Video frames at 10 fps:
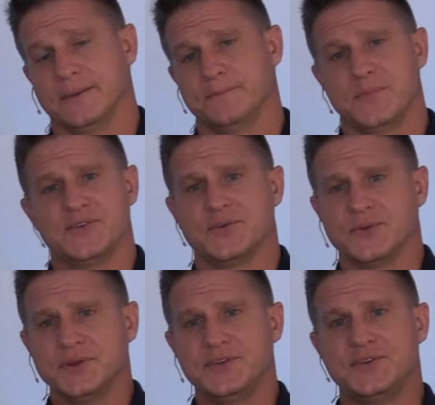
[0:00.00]
there's a
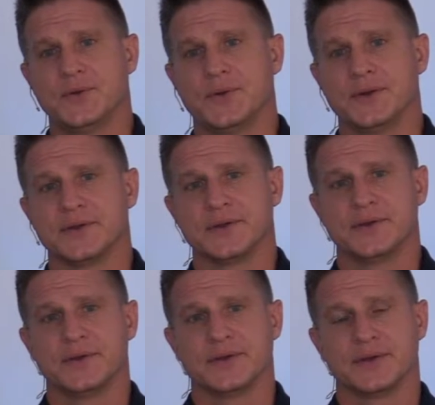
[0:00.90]
really short
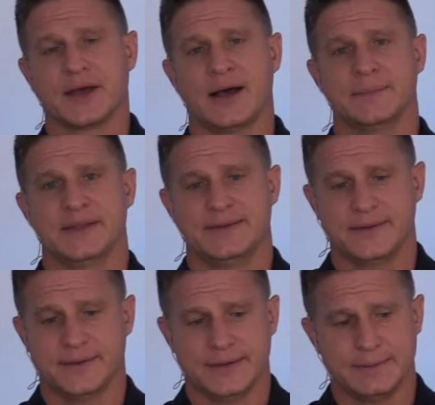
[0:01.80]

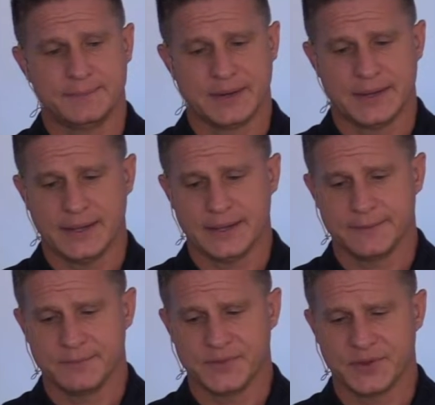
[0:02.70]
commentary
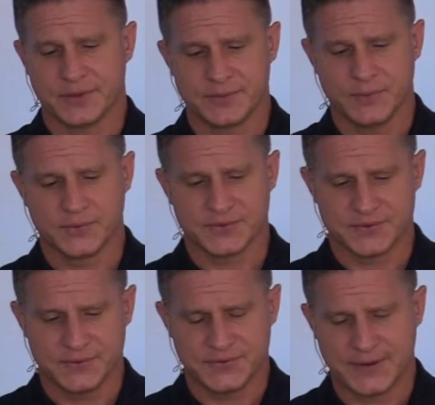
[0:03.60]
by the author
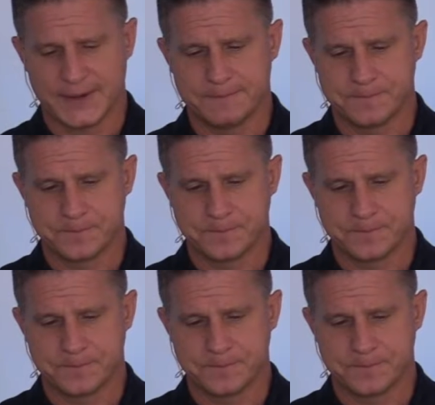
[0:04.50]
Moses who said,